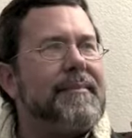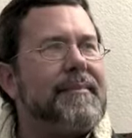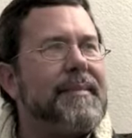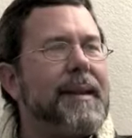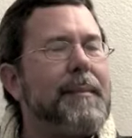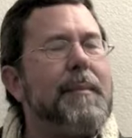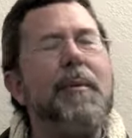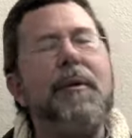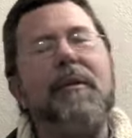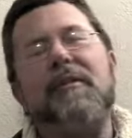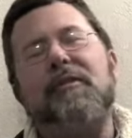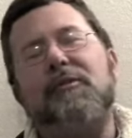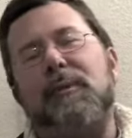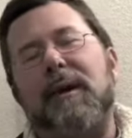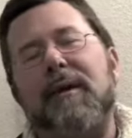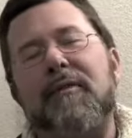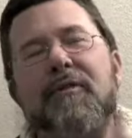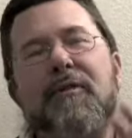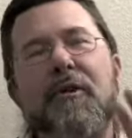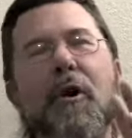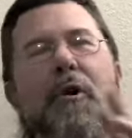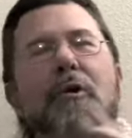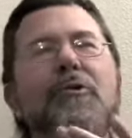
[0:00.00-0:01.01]
let me put it this way
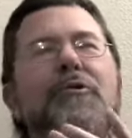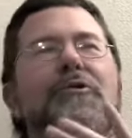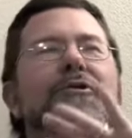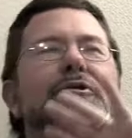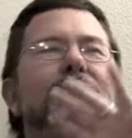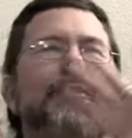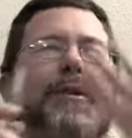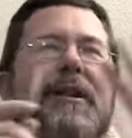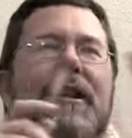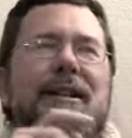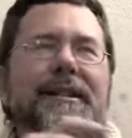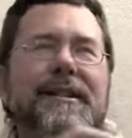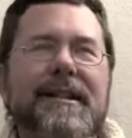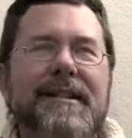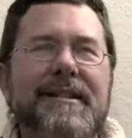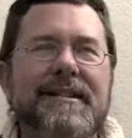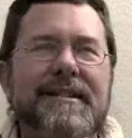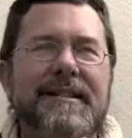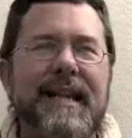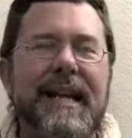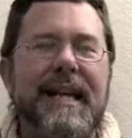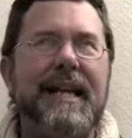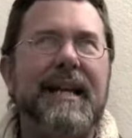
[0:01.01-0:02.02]
those
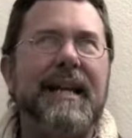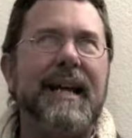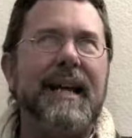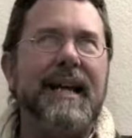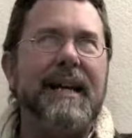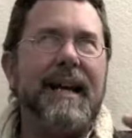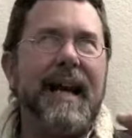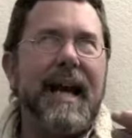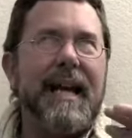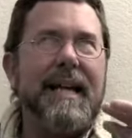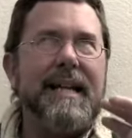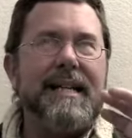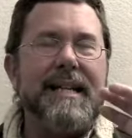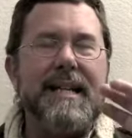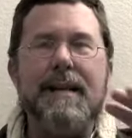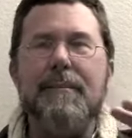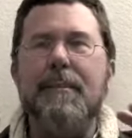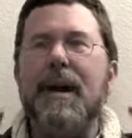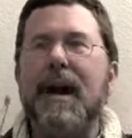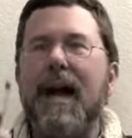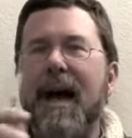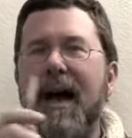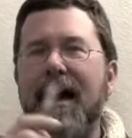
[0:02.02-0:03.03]
religions tend to get kind of
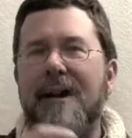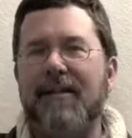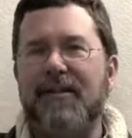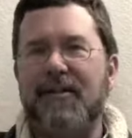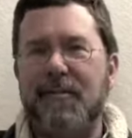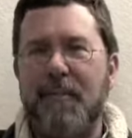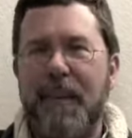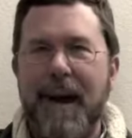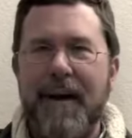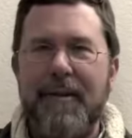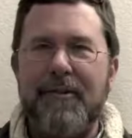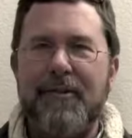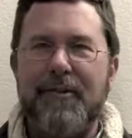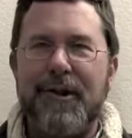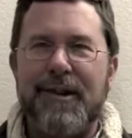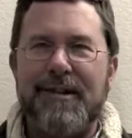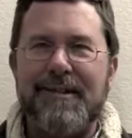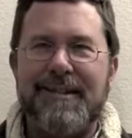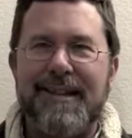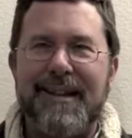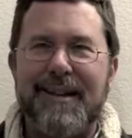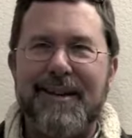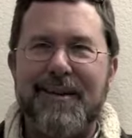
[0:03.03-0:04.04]
demonized by the
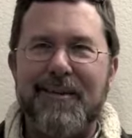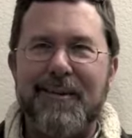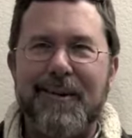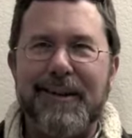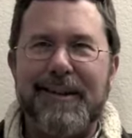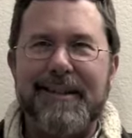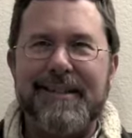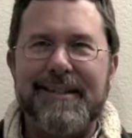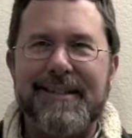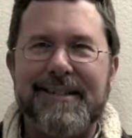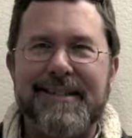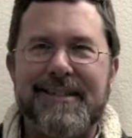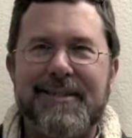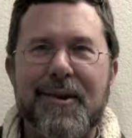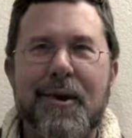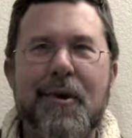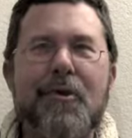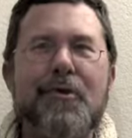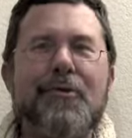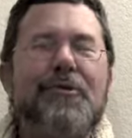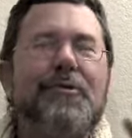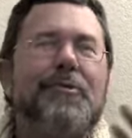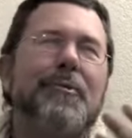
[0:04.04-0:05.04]
transcendent religions
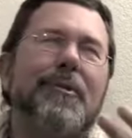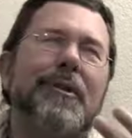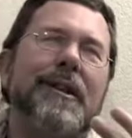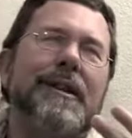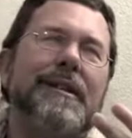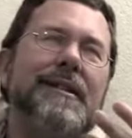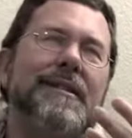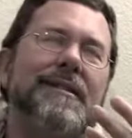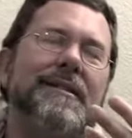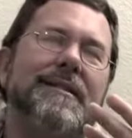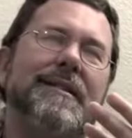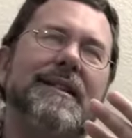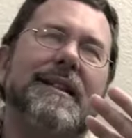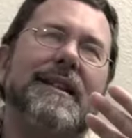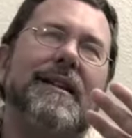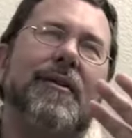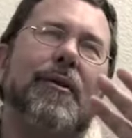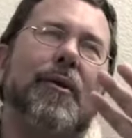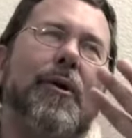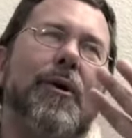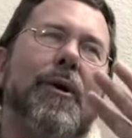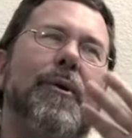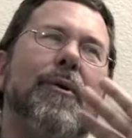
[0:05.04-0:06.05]
those religions
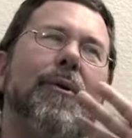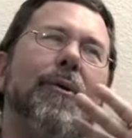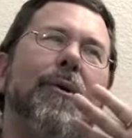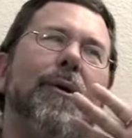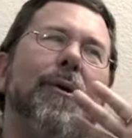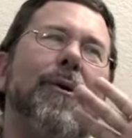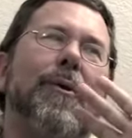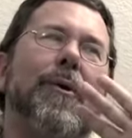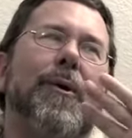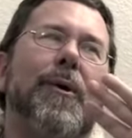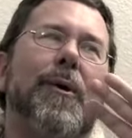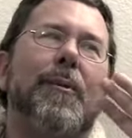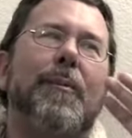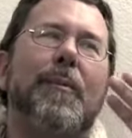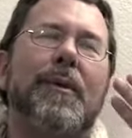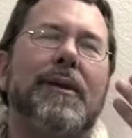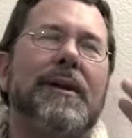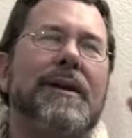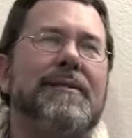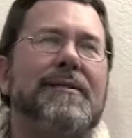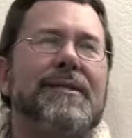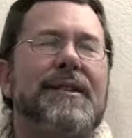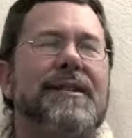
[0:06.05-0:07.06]
or, or or
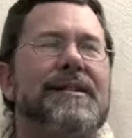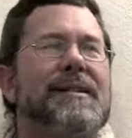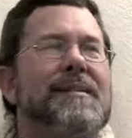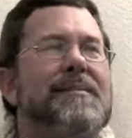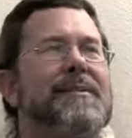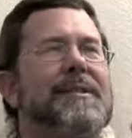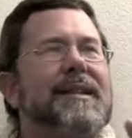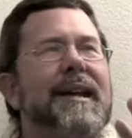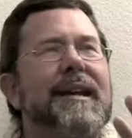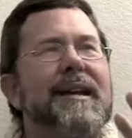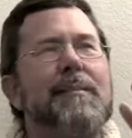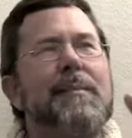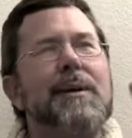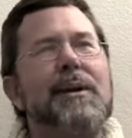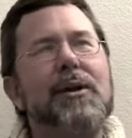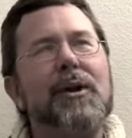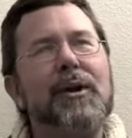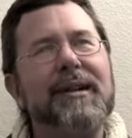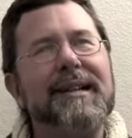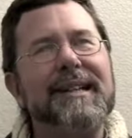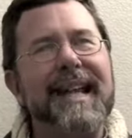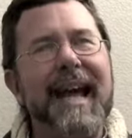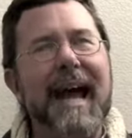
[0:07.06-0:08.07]
belief systems tend to be
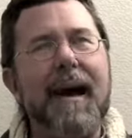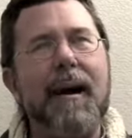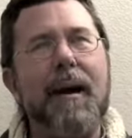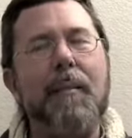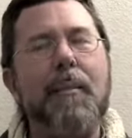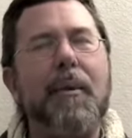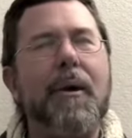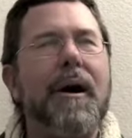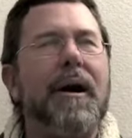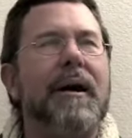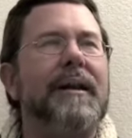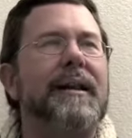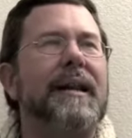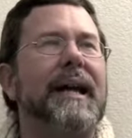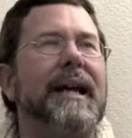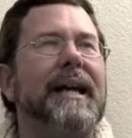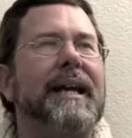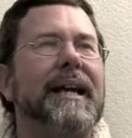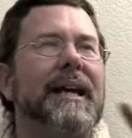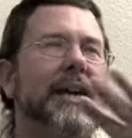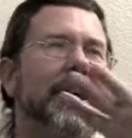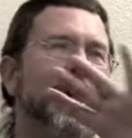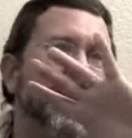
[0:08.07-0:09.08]
looked down upon
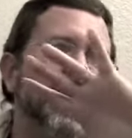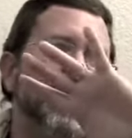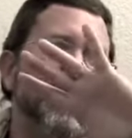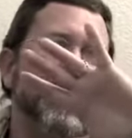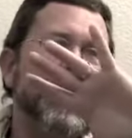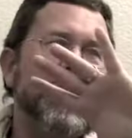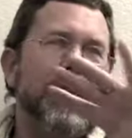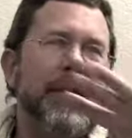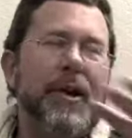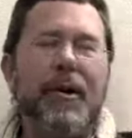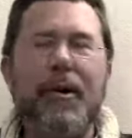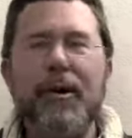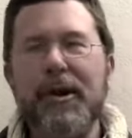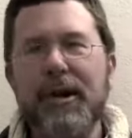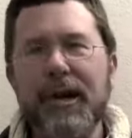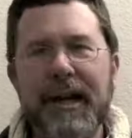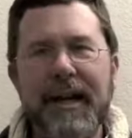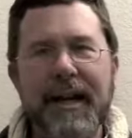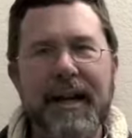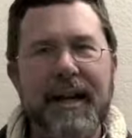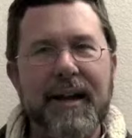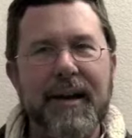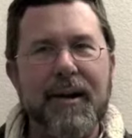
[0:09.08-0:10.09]
like no you're
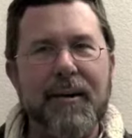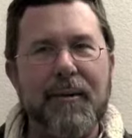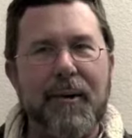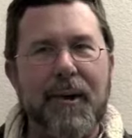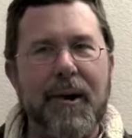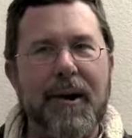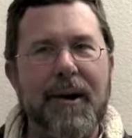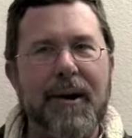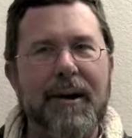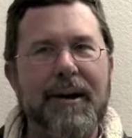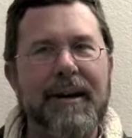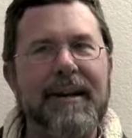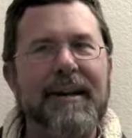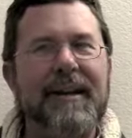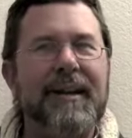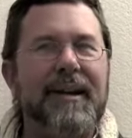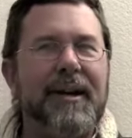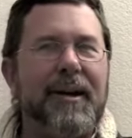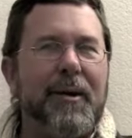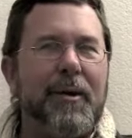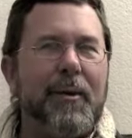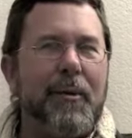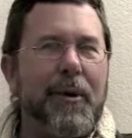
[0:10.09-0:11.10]
getting it all wrong
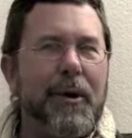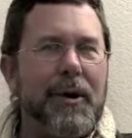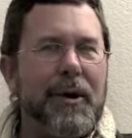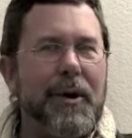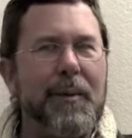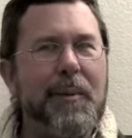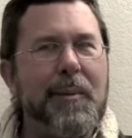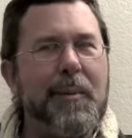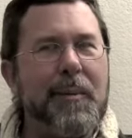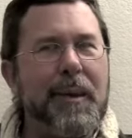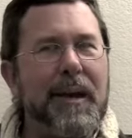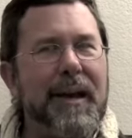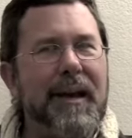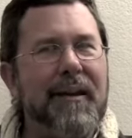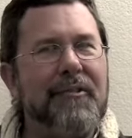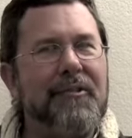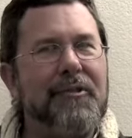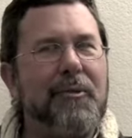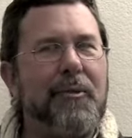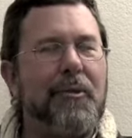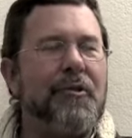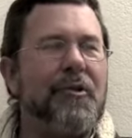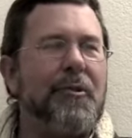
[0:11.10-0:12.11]
we're human
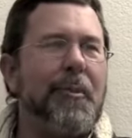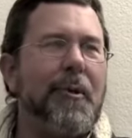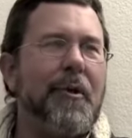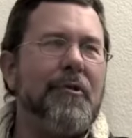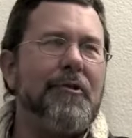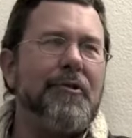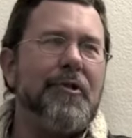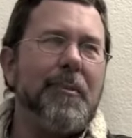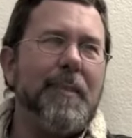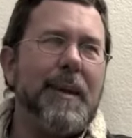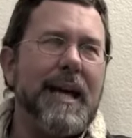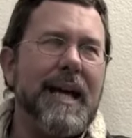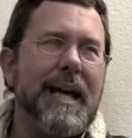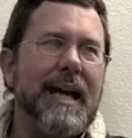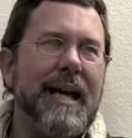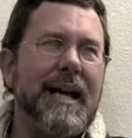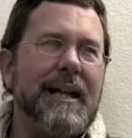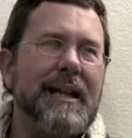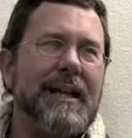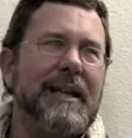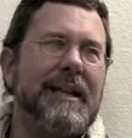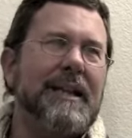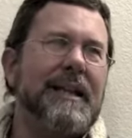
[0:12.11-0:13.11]
beings we're supposed to be
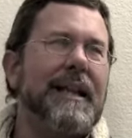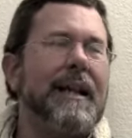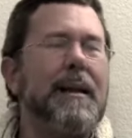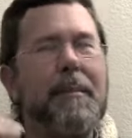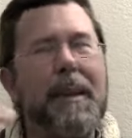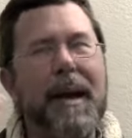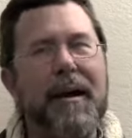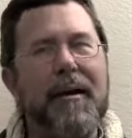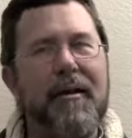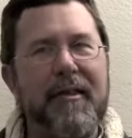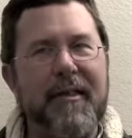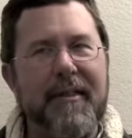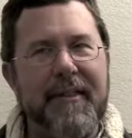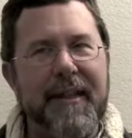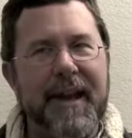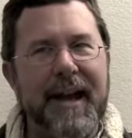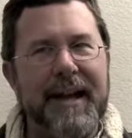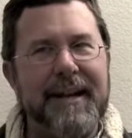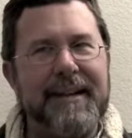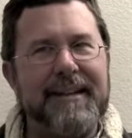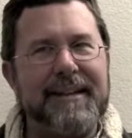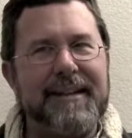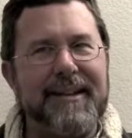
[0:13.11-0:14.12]
a little better than
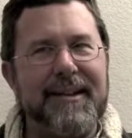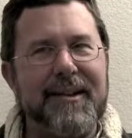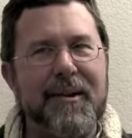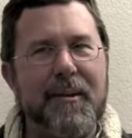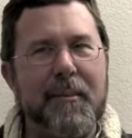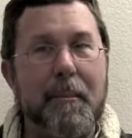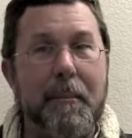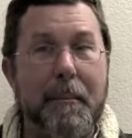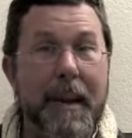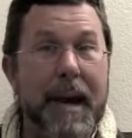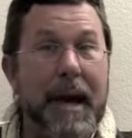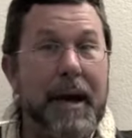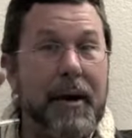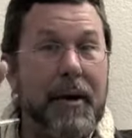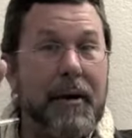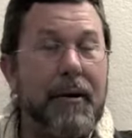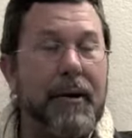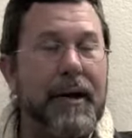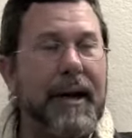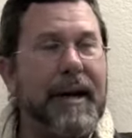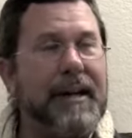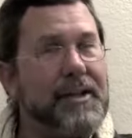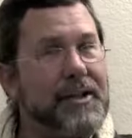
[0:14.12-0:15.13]
that you know better
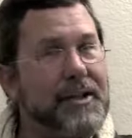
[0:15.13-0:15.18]
okay